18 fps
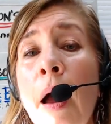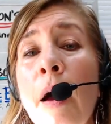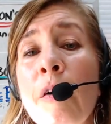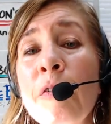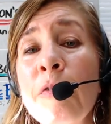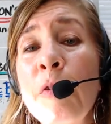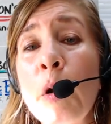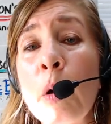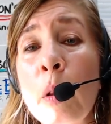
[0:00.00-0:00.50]

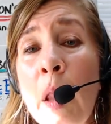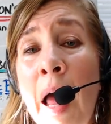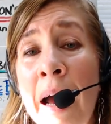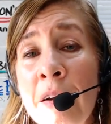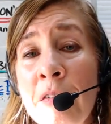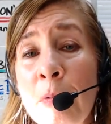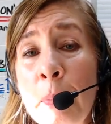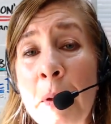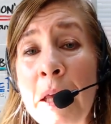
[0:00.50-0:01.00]
For a lot
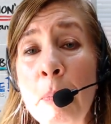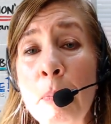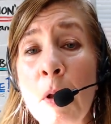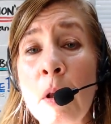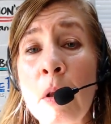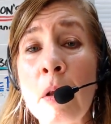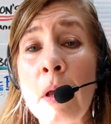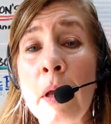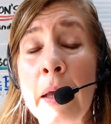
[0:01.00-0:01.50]
of
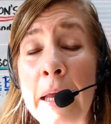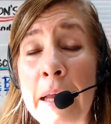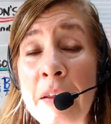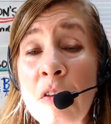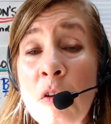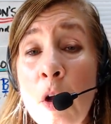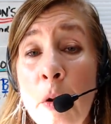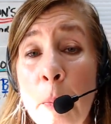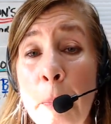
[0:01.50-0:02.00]
people, it's
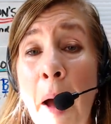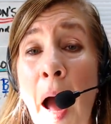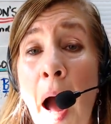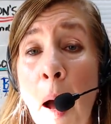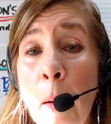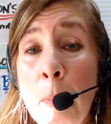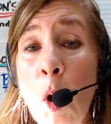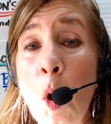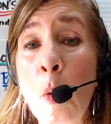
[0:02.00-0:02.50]
going to
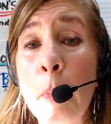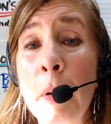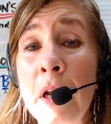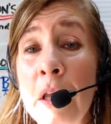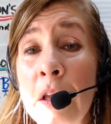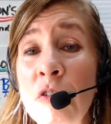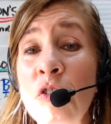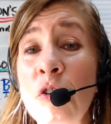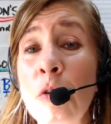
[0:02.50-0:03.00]
pop open
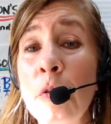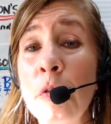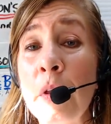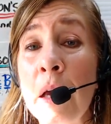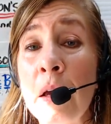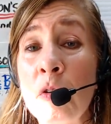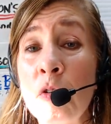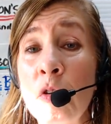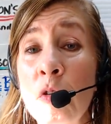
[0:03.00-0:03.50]
in
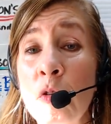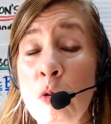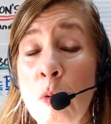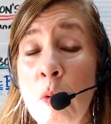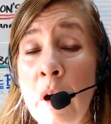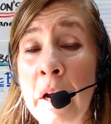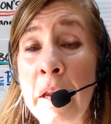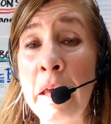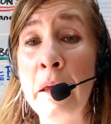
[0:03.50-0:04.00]

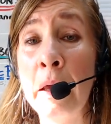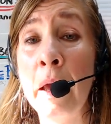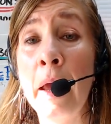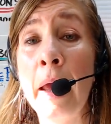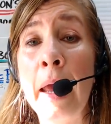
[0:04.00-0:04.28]
2020